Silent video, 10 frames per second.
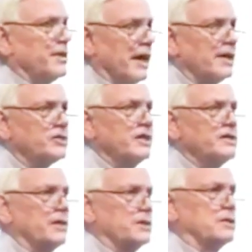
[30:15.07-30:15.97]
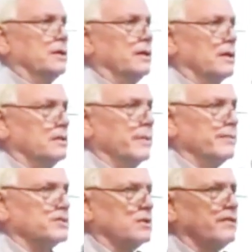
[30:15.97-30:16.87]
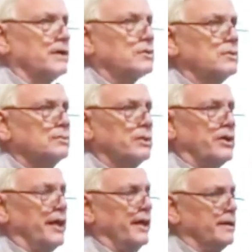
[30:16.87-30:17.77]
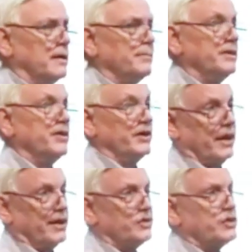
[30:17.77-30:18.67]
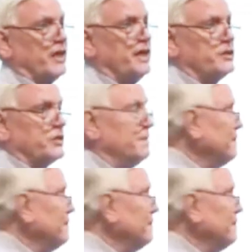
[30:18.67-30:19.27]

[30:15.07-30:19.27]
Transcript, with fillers: the Nazis, as did the other members of that school, and they ended up in the United States.